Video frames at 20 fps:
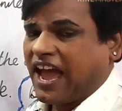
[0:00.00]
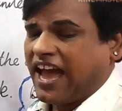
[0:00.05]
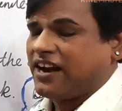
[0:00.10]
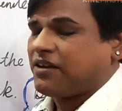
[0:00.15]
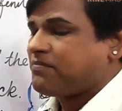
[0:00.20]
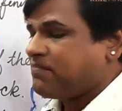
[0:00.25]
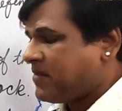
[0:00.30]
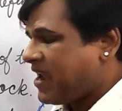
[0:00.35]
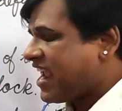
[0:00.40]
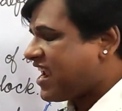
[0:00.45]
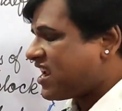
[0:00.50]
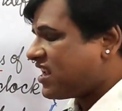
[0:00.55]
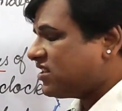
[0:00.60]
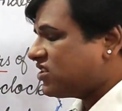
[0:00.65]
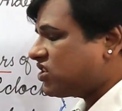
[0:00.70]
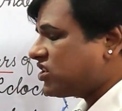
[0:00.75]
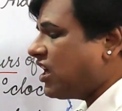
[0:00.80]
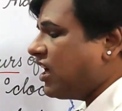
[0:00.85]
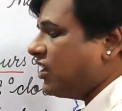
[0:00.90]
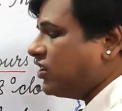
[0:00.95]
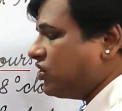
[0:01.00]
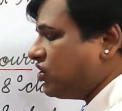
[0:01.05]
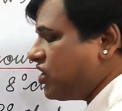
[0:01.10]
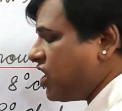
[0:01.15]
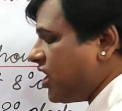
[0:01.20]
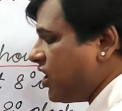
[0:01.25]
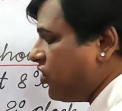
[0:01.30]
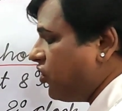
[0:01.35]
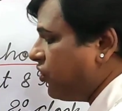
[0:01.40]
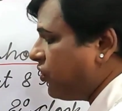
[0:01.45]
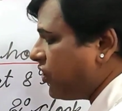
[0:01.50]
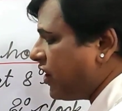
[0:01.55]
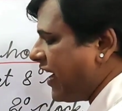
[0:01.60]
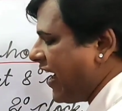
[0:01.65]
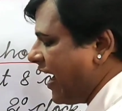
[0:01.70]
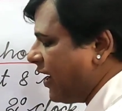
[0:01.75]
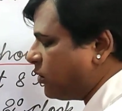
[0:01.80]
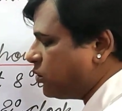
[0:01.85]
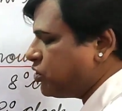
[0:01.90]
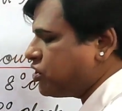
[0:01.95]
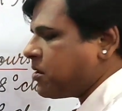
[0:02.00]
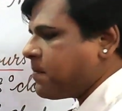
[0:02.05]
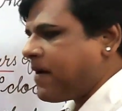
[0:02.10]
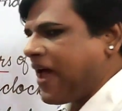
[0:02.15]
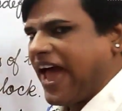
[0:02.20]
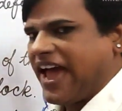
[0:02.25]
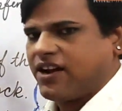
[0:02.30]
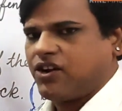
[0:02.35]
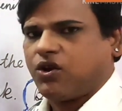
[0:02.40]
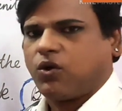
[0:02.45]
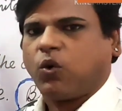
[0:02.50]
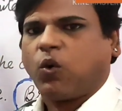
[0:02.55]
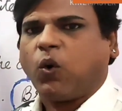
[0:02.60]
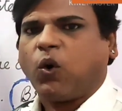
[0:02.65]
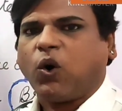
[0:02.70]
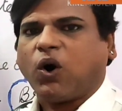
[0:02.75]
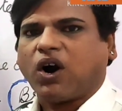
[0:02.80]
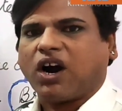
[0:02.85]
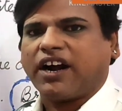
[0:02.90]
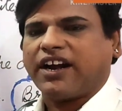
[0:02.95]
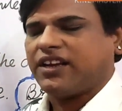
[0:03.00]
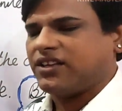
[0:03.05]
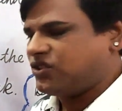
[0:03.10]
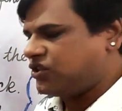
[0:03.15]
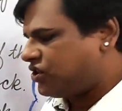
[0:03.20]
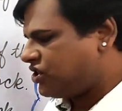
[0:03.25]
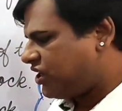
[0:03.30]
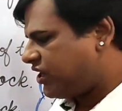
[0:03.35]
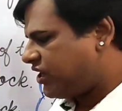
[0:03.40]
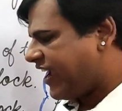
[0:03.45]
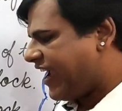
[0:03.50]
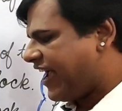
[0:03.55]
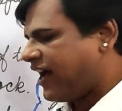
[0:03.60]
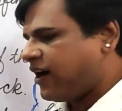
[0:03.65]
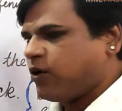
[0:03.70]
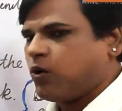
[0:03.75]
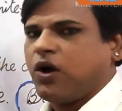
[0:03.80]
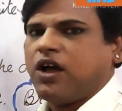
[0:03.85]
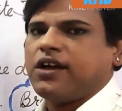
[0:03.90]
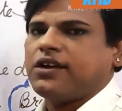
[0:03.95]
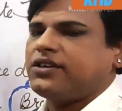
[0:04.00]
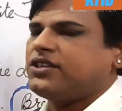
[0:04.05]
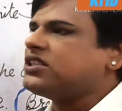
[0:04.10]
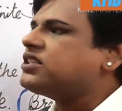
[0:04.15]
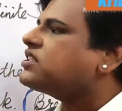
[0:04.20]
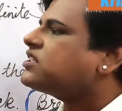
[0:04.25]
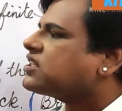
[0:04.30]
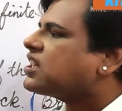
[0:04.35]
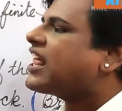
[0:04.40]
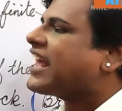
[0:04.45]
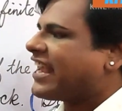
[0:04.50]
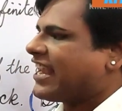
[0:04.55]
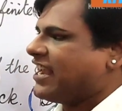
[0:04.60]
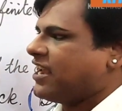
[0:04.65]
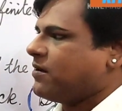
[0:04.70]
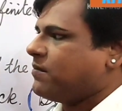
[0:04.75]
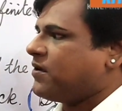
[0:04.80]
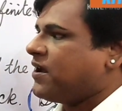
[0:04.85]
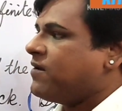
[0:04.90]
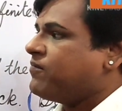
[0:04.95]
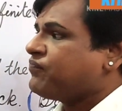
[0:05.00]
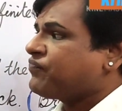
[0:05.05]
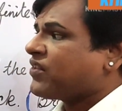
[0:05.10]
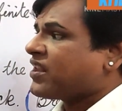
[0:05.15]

and it means to go to bed or go to sleep.